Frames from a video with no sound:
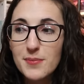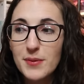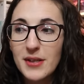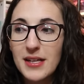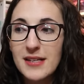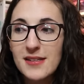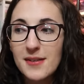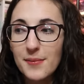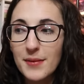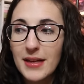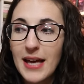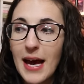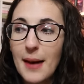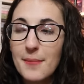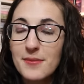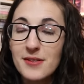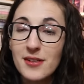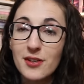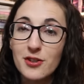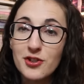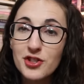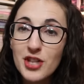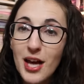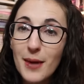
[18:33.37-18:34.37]
But then something
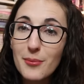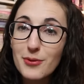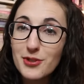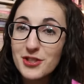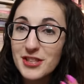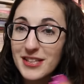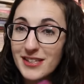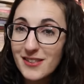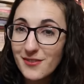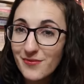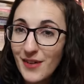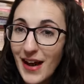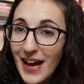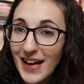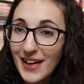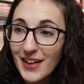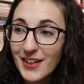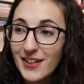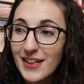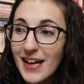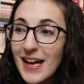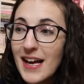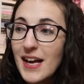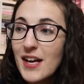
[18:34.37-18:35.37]
happens at her job where she gets
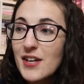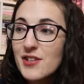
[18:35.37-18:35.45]
fired,